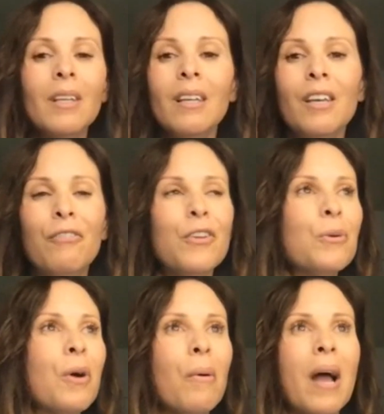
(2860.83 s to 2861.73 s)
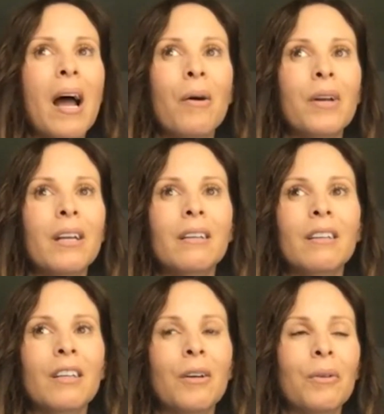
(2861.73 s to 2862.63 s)
if you go out and
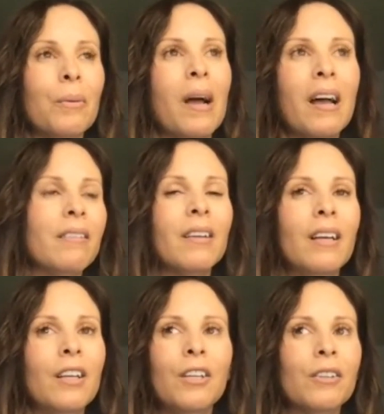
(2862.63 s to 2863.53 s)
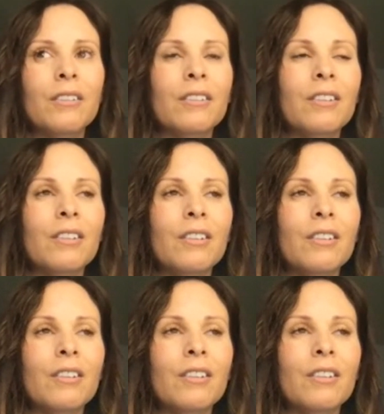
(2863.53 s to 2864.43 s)
you had you're
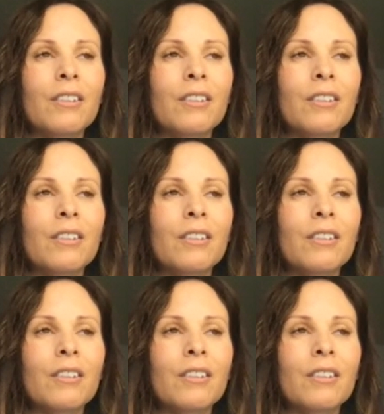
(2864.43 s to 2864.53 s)
like,